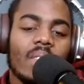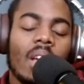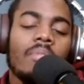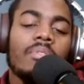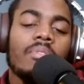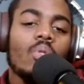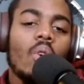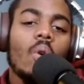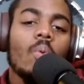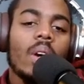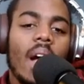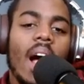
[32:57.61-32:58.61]
If you're
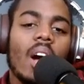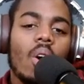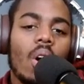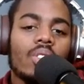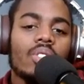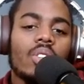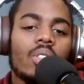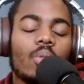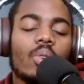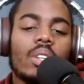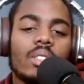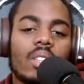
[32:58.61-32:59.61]
doing what God calls you to
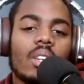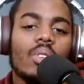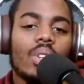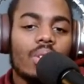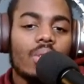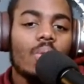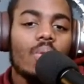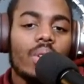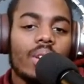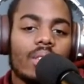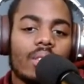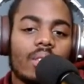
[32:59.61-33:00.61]
do, continue to do it.